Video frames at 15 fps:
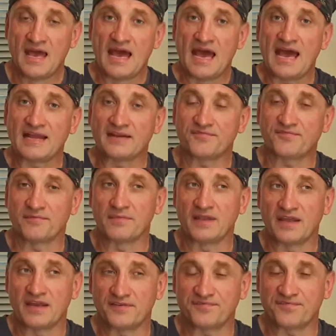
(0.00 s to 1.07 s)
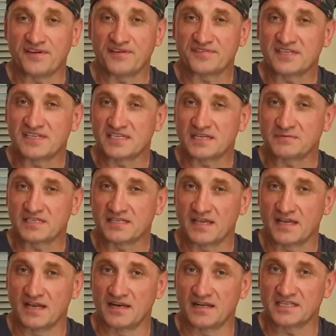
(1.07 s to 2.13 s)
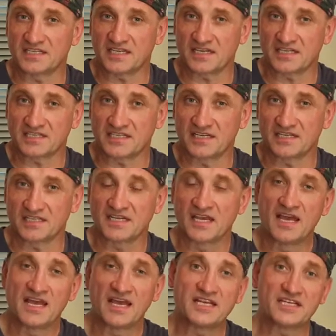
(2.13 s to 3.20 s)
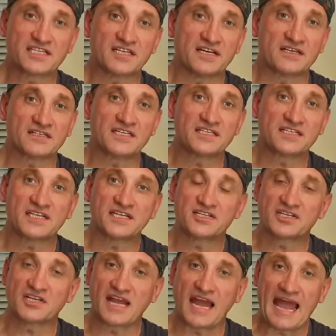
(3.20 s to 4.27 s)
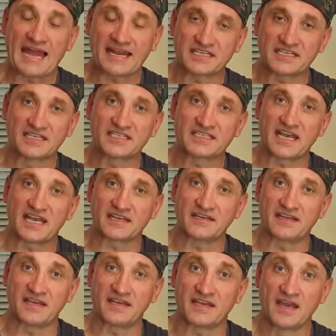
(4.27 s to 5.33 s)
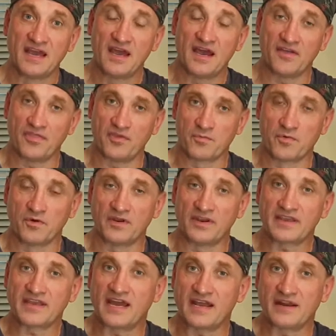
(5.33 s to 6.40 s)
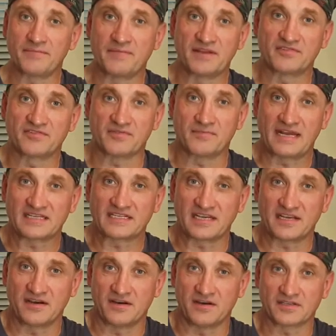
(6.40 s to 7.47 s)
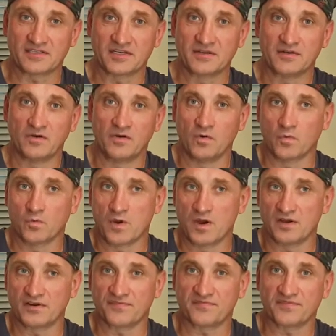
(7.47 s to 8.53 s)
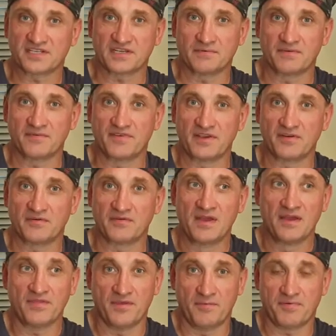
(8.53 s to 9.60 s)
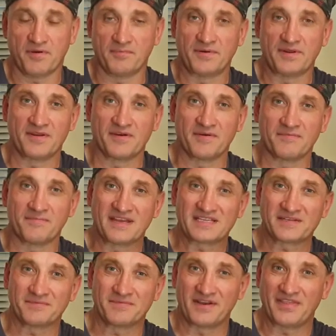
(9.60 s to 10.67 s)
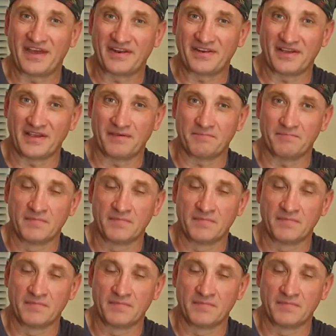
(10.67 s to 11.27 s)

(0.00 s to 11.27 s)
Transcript: And from the late 50s up to the early 60s, he started teaching acting technique at the Royal Academy of Dramatic Art, or RADA for some of you that probably know it better by that name.